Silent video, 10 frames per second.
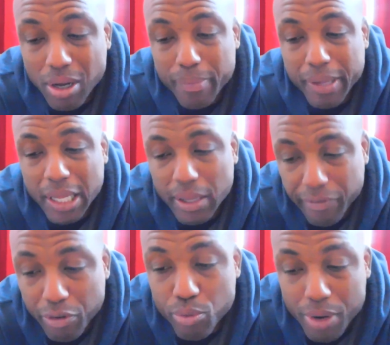know what I mean?
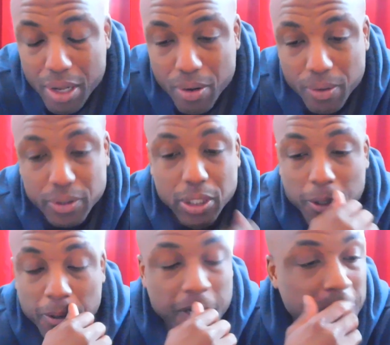For real.
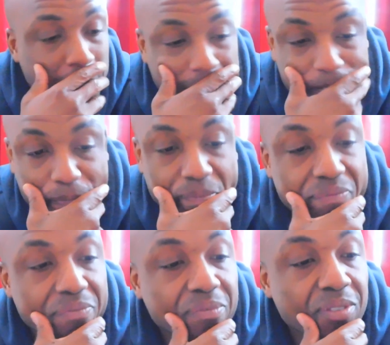So,
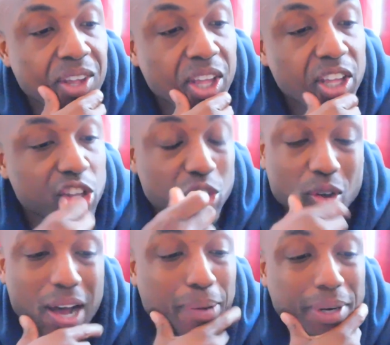you
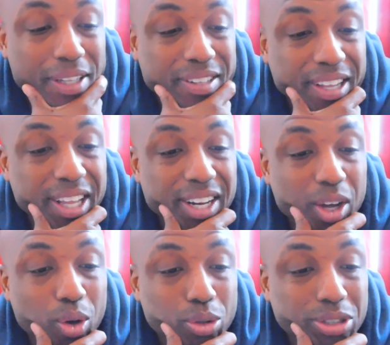know, I would attend
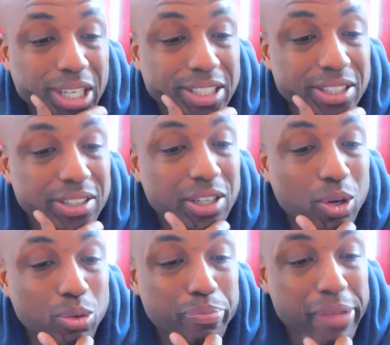those sessions,
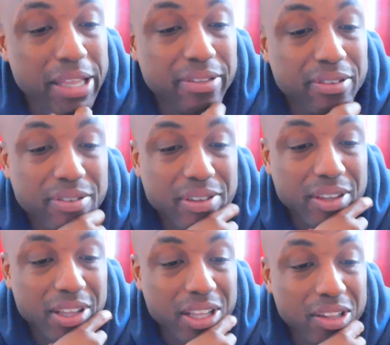those meetings,
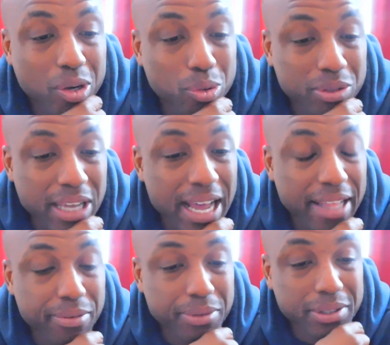those
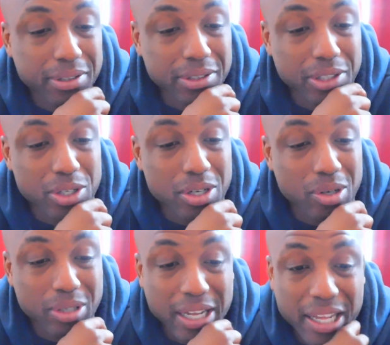gatherings, you
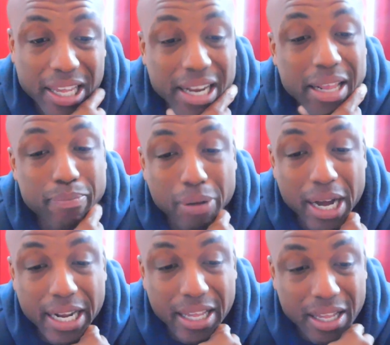know, that
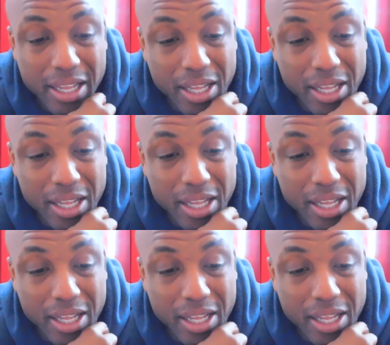anybody